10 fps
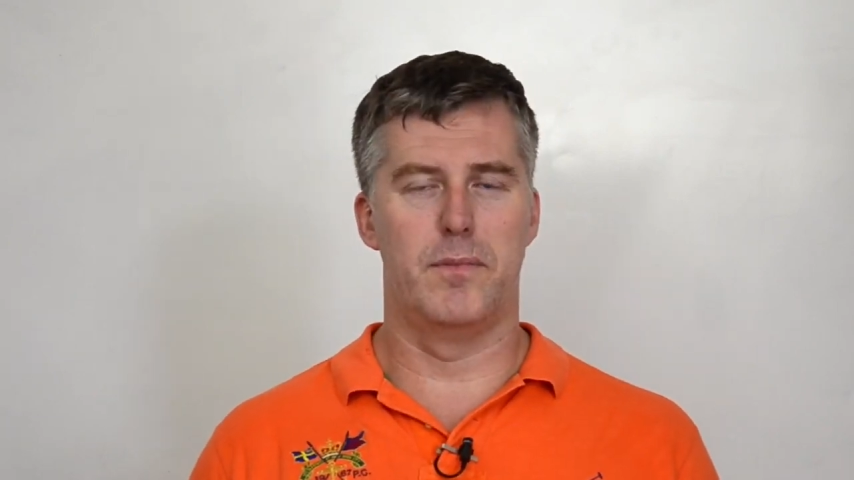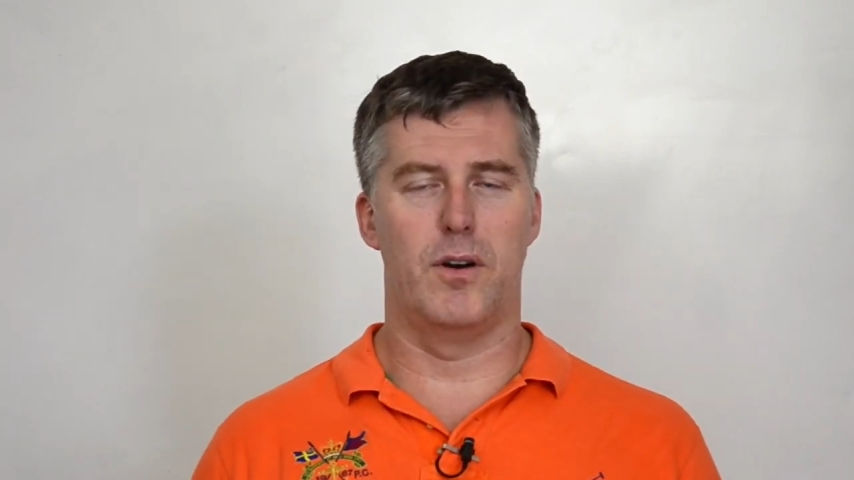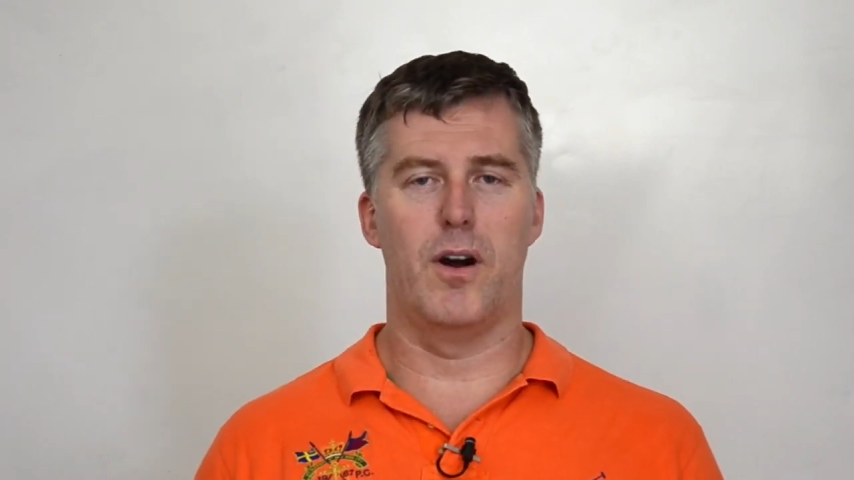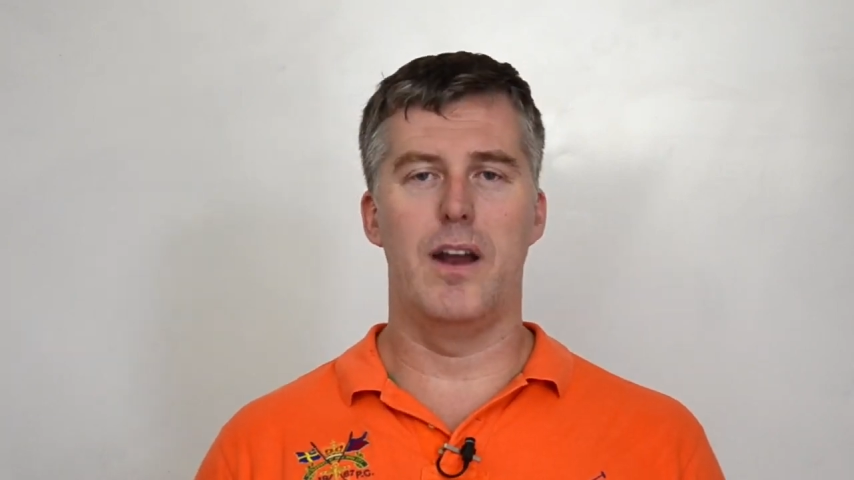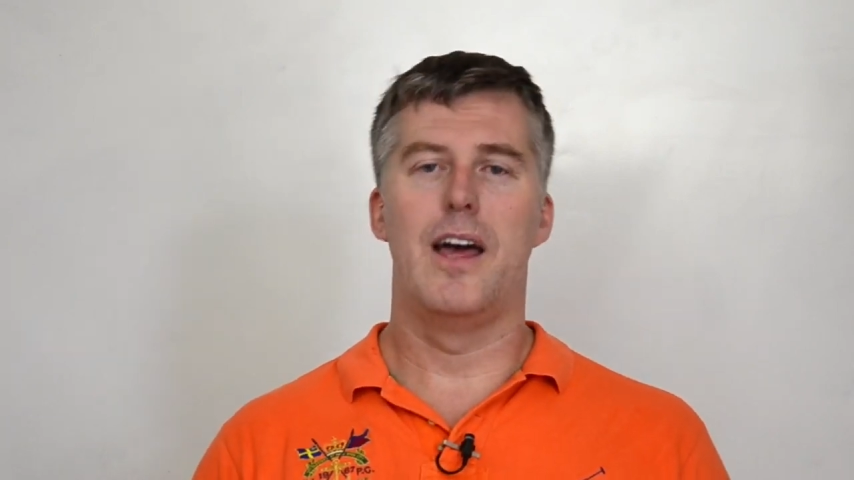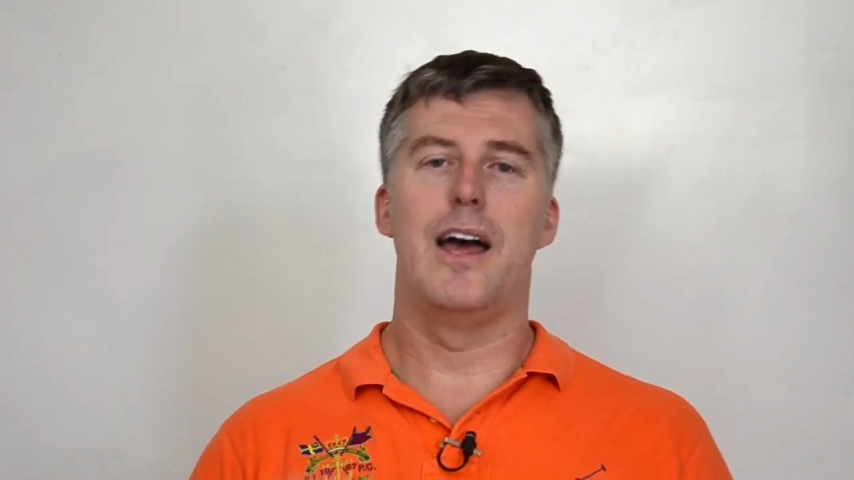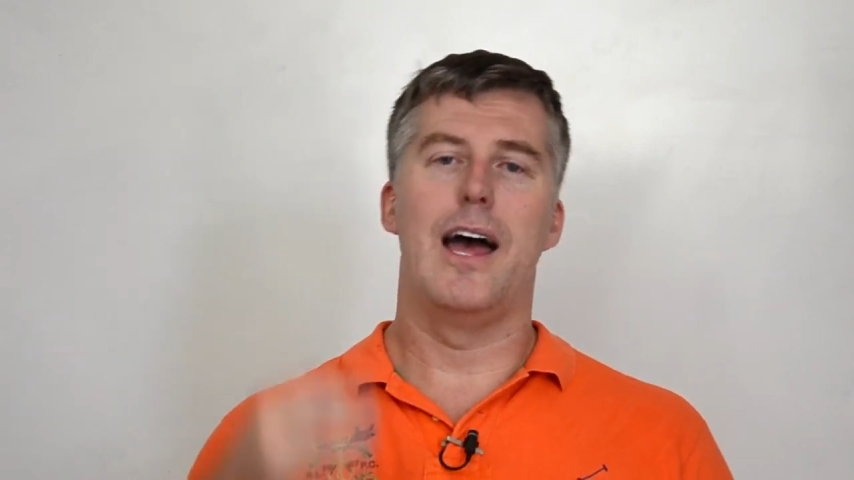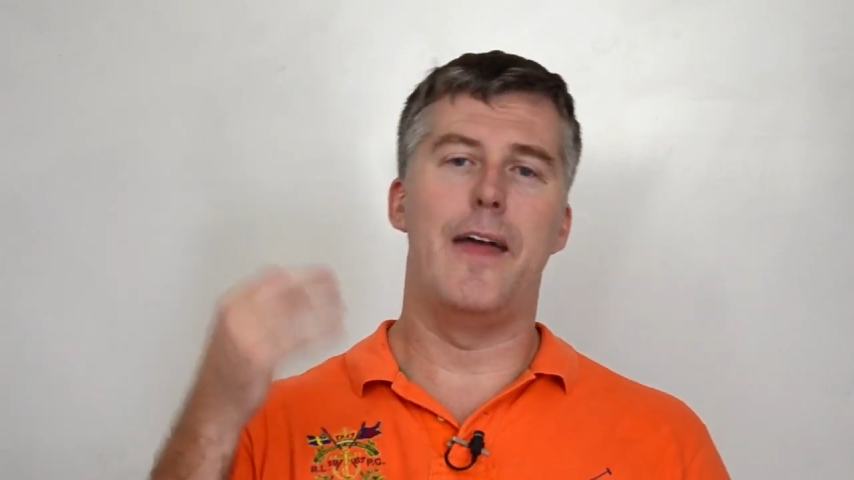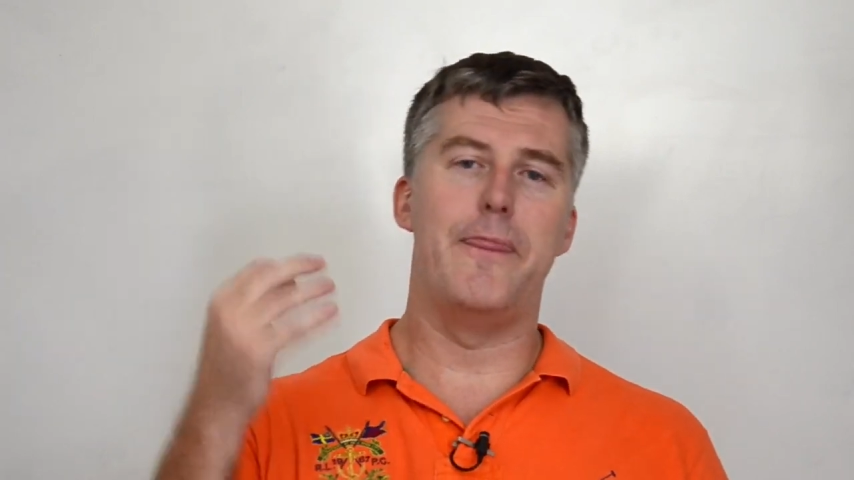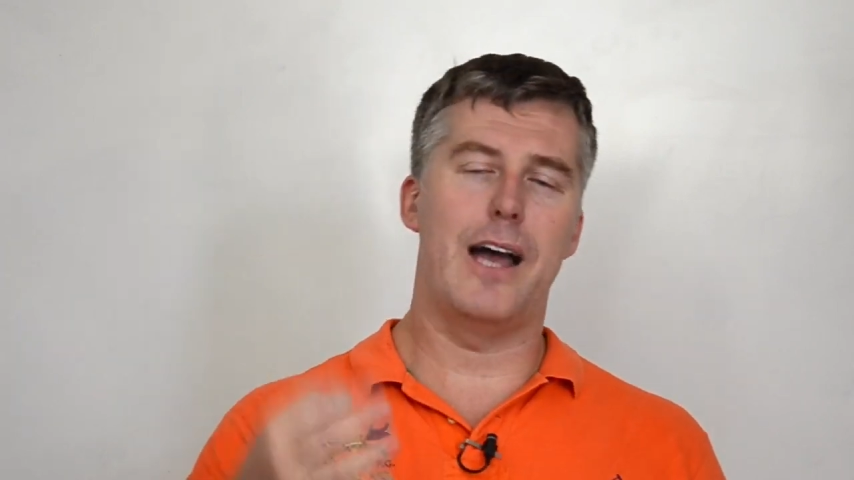All right,
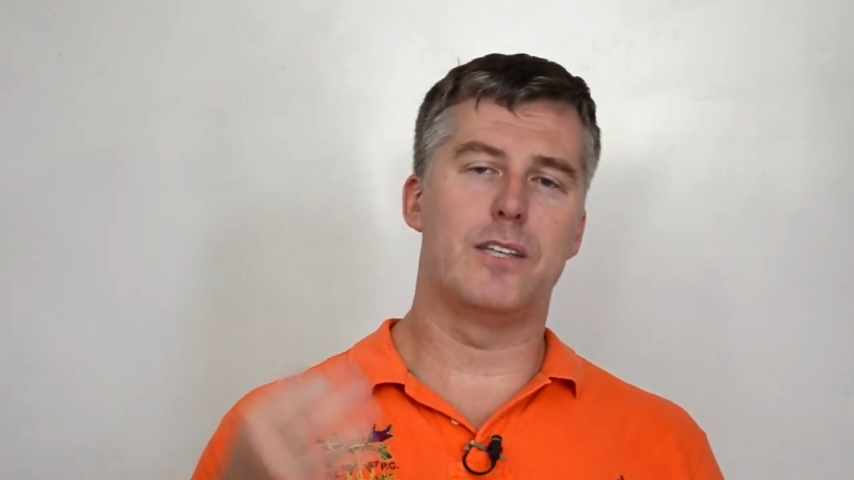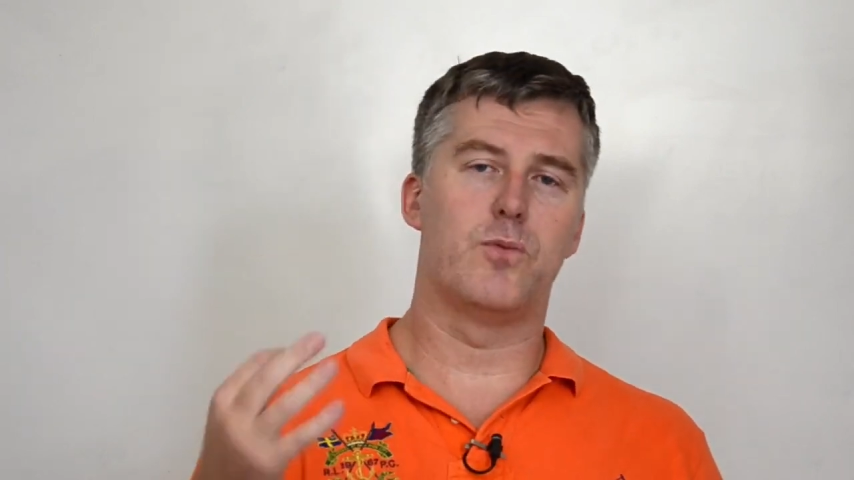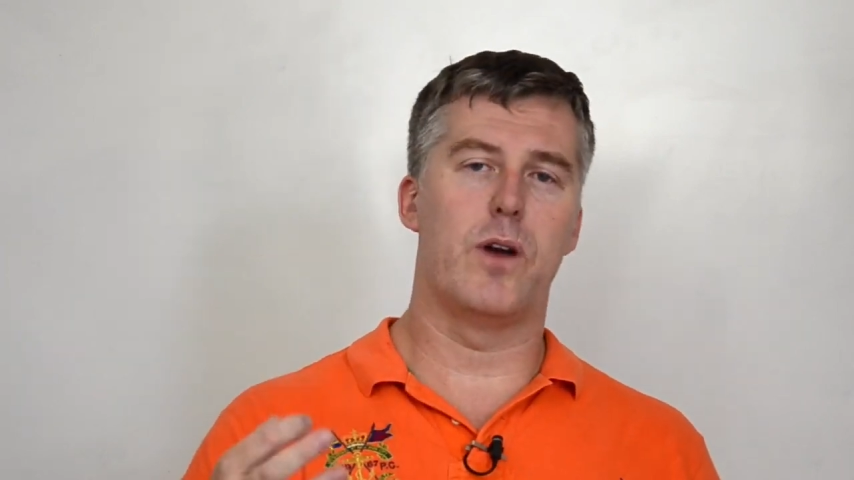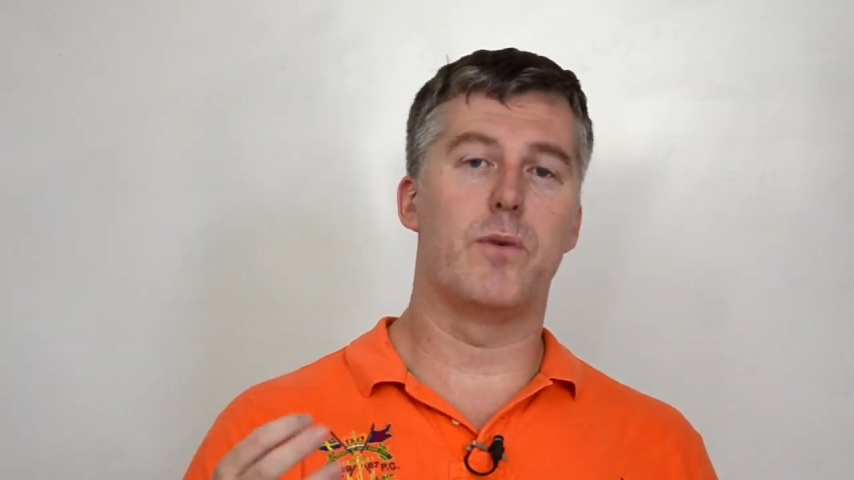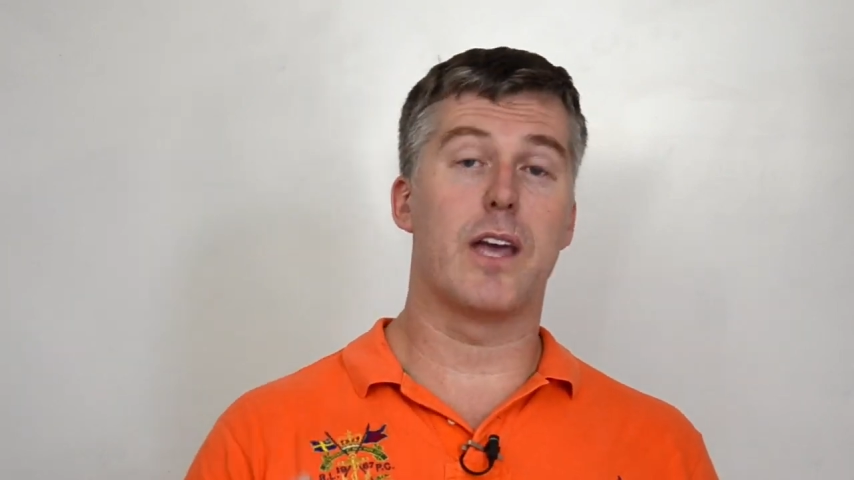and that's where we